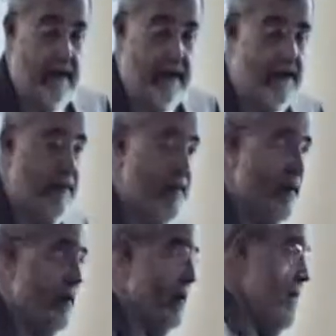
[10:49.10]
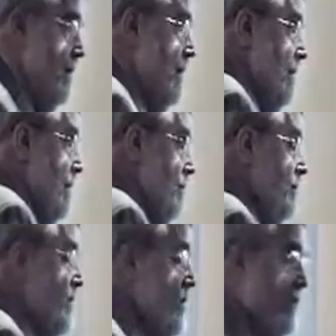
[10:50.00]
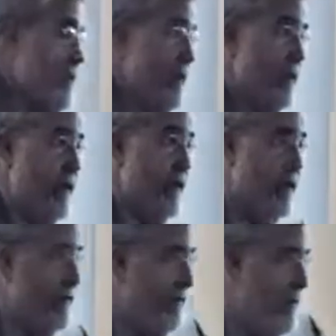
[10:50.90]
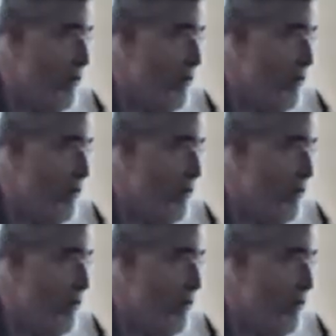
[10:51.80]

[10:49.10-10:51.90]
This is important because you're going to see